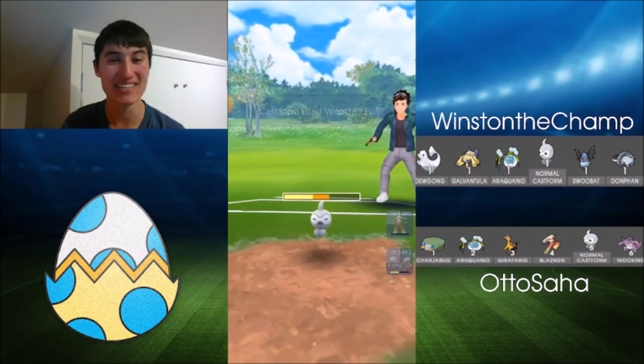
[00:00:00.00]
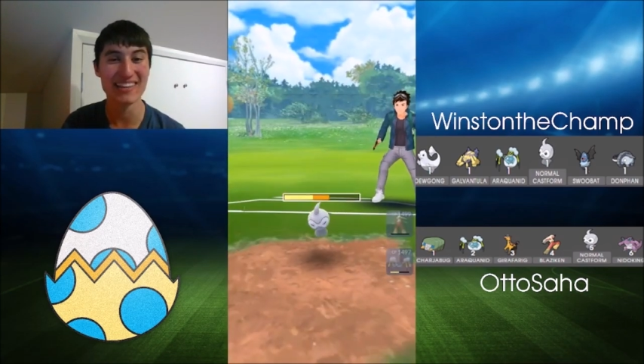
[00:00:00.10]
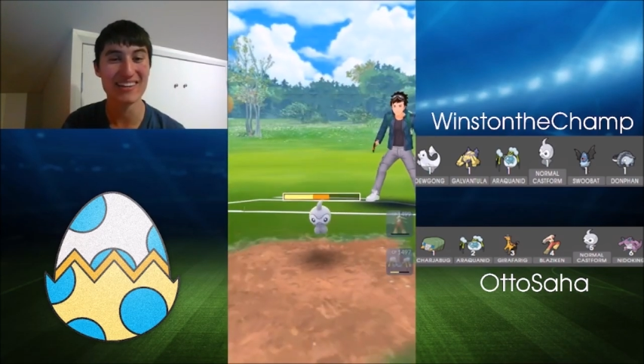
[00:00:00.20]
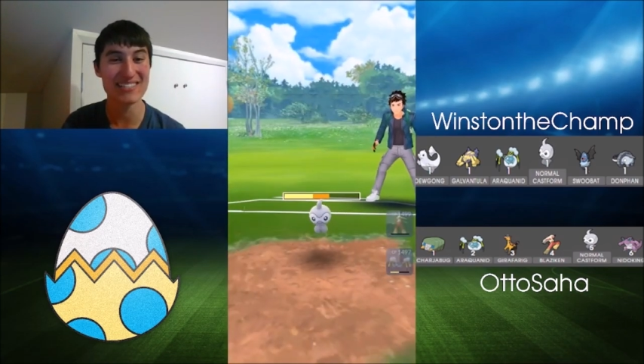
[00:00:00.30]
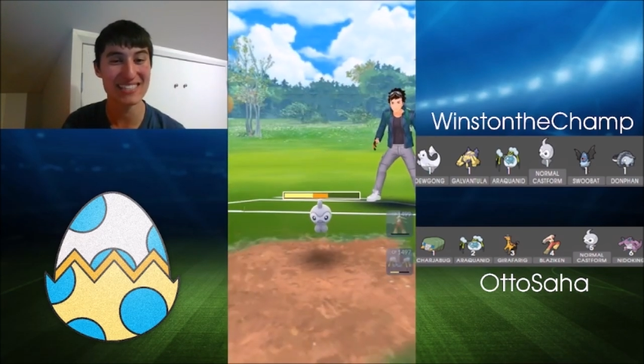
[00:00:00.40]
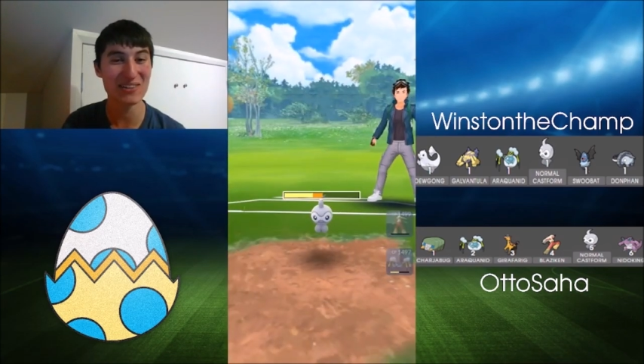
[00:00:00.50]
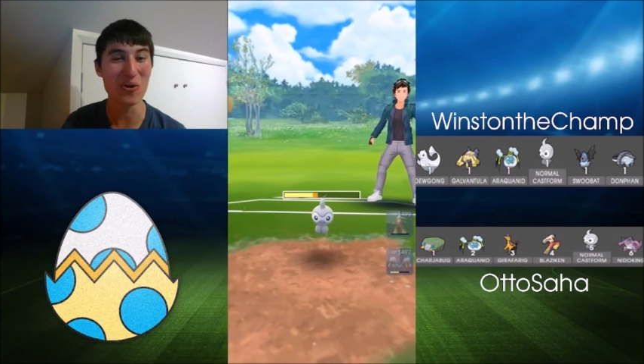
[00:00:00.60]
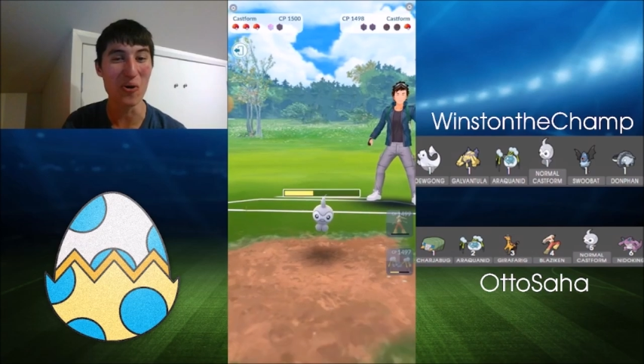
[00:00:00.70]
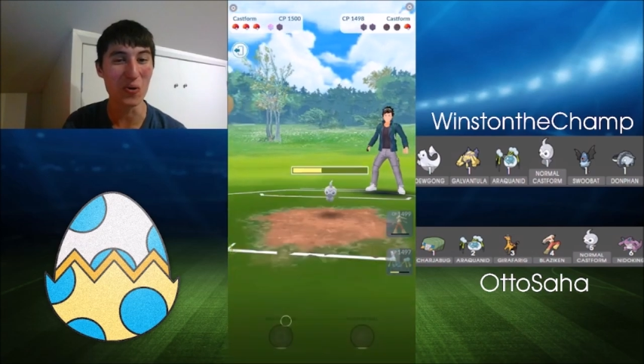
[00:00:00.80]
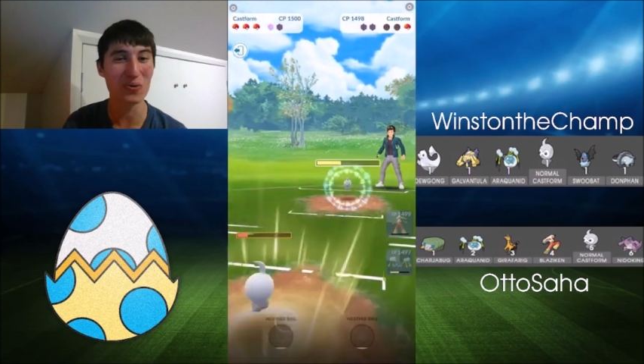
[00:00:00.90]
and there's still
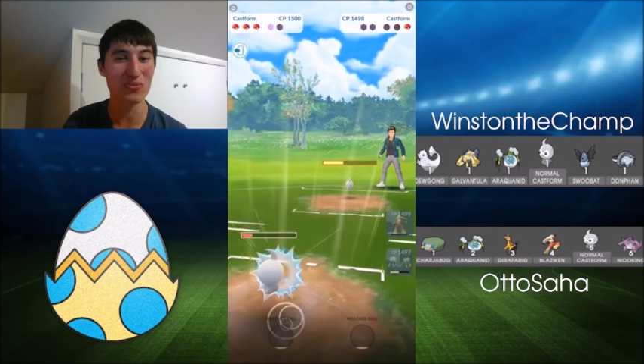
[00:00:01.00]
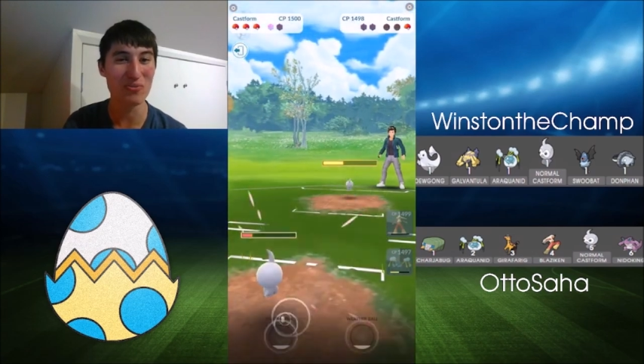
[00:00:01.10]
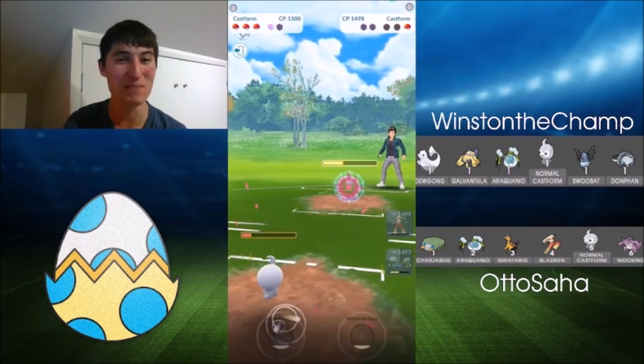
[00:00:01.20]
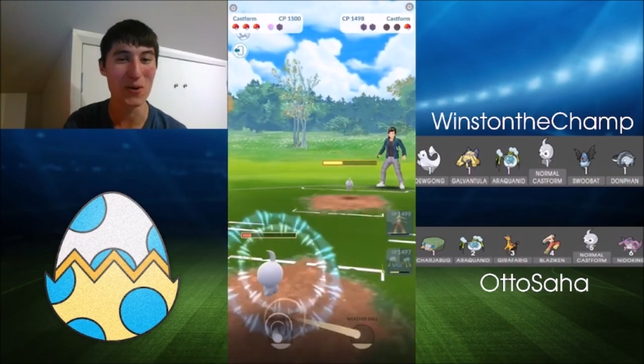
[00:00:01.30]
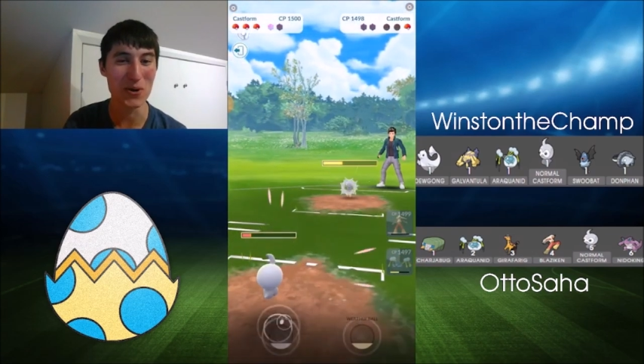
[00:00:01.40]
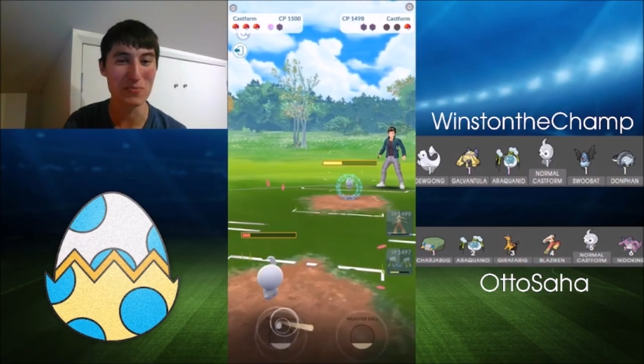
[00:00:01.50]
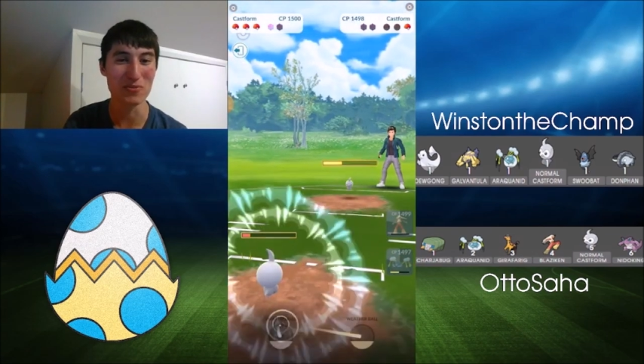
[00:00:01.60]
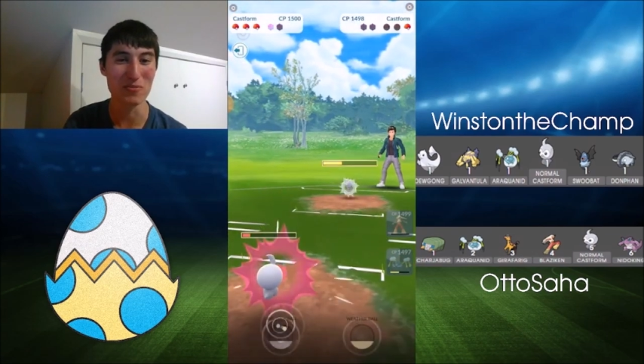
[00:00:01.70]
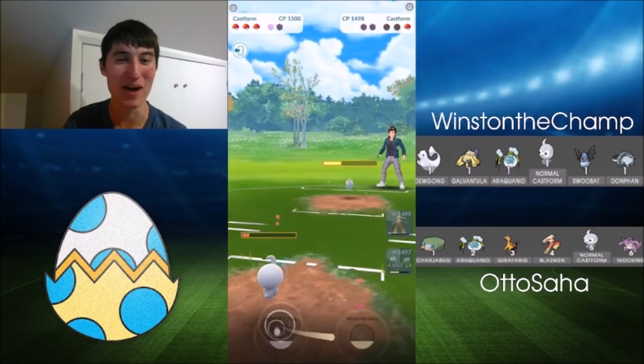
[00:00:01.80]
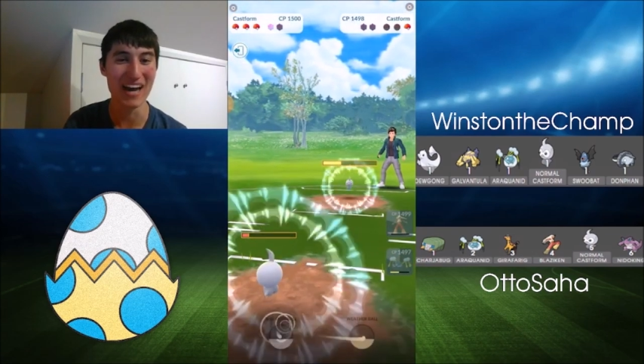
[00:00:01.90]
all 3 Pokemon
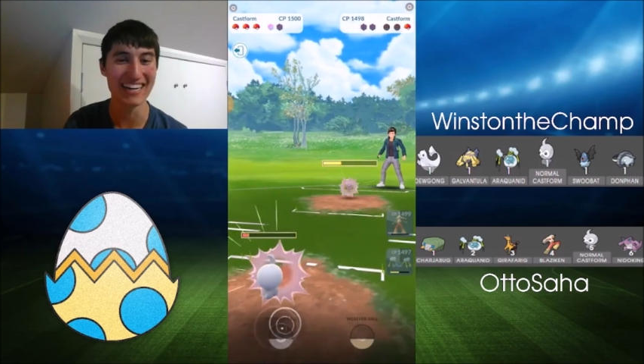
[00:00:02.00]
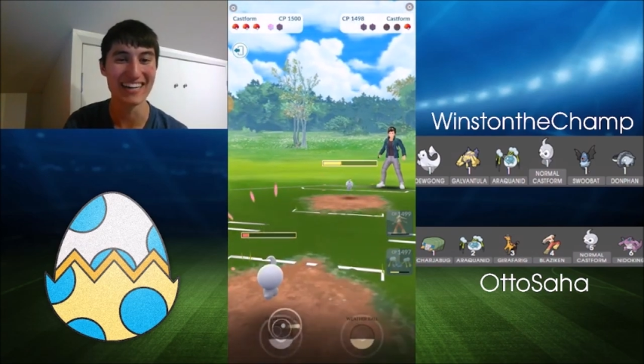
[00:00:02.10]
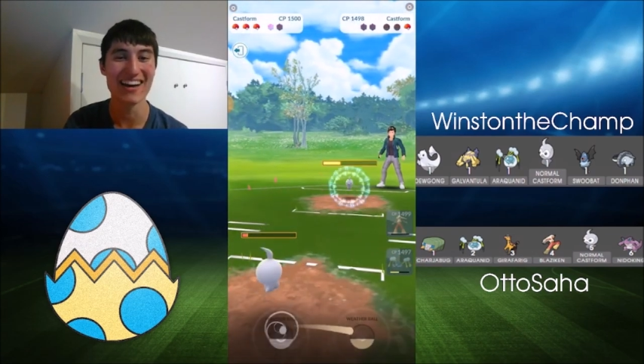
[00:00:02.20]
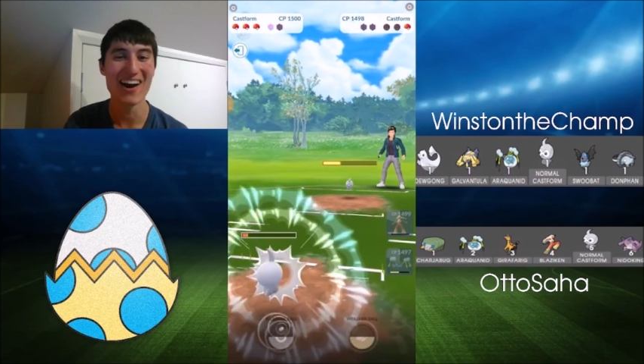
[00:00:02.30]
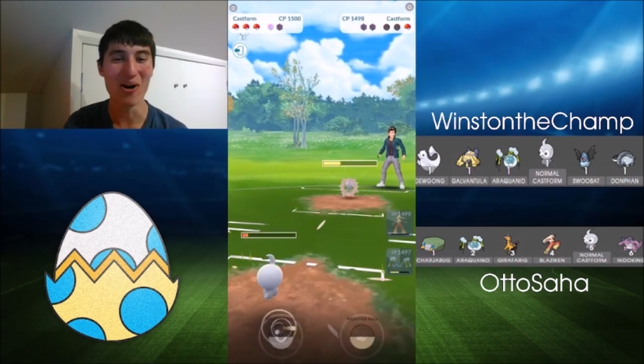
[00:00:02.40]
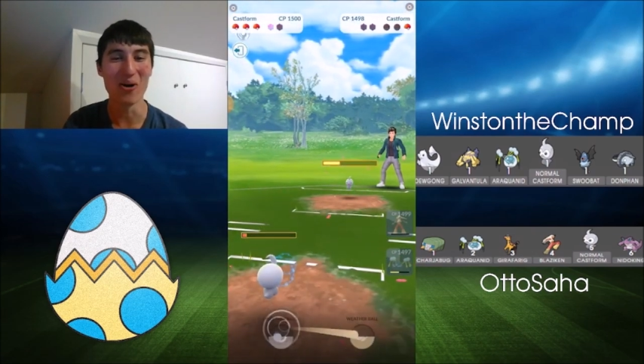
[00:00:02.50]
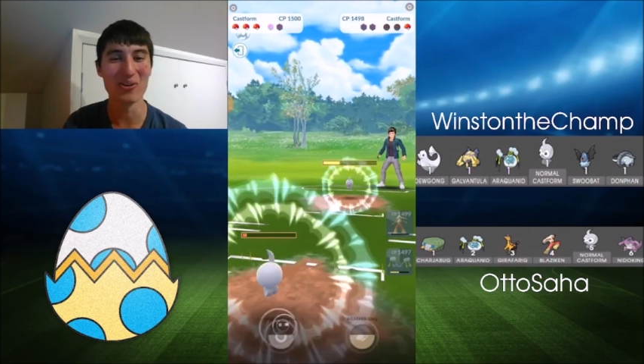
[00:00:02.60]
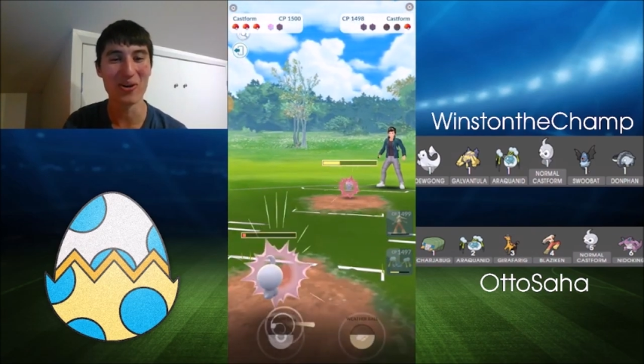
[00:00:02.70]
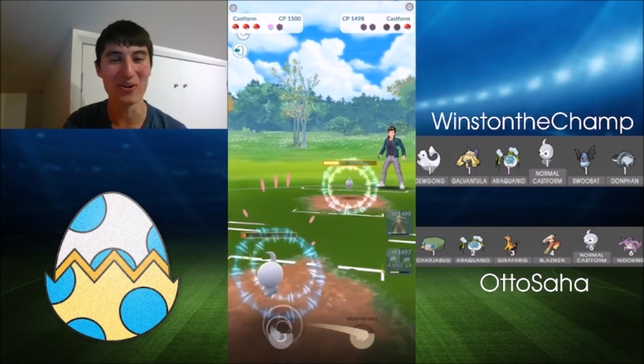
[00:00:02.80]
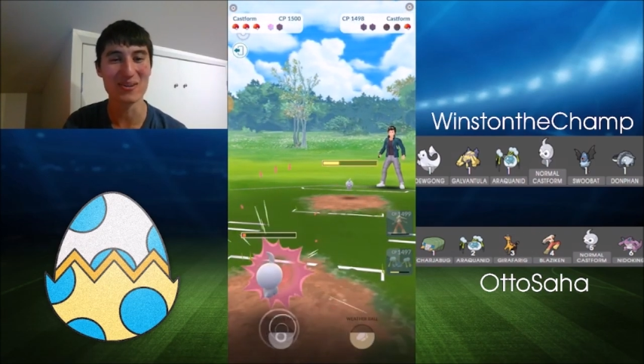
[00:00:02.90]
remaining on
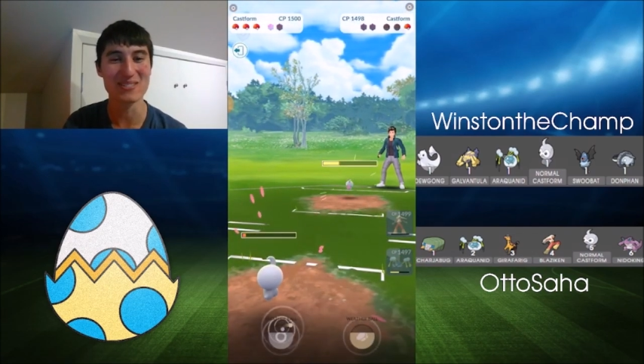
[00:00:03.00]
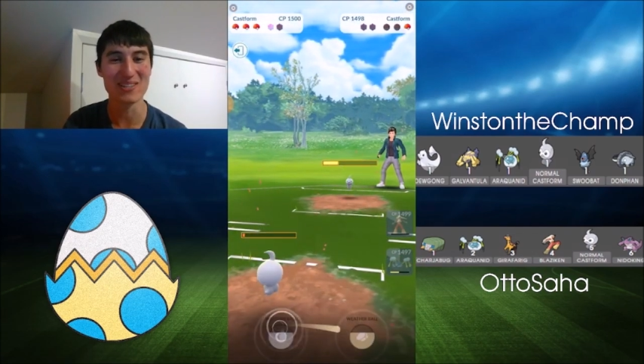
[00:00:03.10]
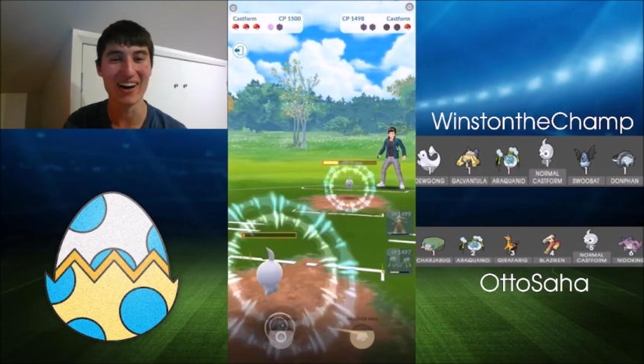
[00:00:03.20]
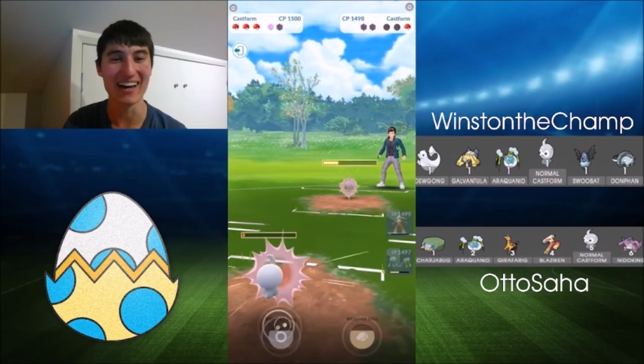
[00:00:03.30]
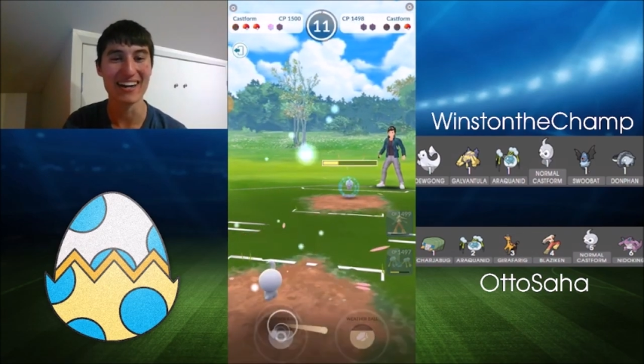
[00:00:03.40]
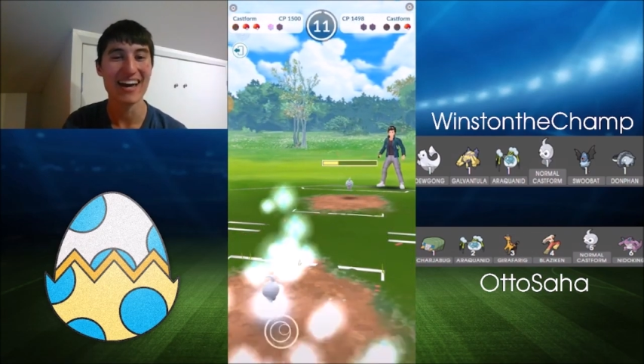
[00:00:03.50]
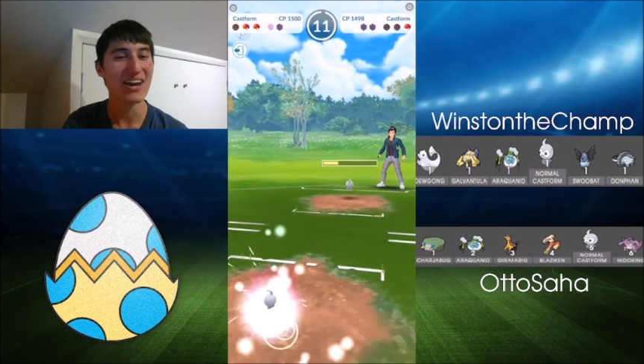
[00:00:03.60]
Otto's side.